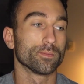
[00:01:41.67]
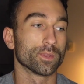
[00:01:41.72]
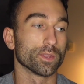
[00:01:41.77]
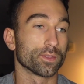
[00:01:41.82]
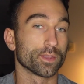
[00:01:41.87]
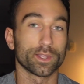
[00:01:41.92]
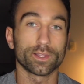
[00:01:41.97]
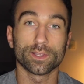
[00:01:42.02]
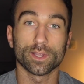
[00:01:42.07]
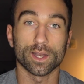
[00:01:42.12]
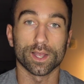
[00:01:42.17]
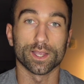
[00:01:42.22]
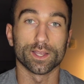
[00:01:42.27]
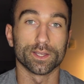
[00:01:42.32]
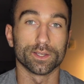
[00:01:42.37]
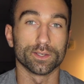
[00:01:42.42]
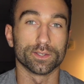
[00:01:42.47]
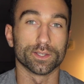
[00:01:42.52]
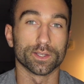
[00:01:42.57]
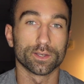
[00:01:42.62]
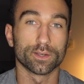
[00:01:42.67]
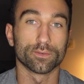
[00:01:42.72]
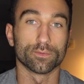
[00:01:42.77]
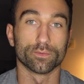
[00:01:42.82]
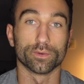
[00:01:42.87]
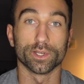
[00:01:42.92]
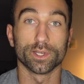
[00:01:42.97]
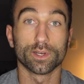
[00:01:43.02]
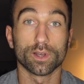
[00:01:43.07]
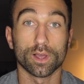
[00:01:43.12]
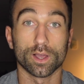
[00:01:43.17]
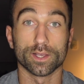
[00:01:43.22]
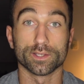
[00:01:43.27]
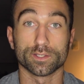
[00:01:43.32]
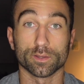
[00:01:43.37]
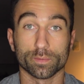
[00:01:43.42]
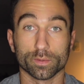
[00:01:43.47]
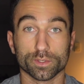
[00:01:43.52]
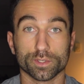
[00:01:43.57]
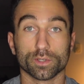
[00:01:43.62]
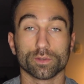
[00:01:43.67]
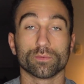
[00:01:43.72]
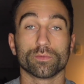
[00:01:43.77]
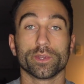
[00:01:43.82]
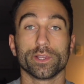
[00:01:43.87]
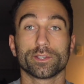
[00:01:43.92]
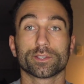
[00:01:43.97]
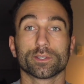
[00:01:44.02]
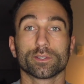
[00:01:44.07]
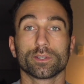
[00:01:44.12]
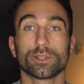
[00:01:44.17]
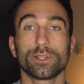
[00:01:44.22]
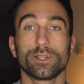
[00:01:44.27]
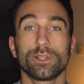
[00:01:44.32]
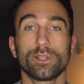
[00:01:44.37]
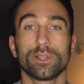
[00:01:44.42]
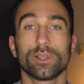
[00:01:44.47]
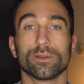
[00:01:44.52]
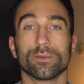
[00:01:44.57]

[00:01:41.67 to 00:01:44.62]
The thing that I didn't realize up until recently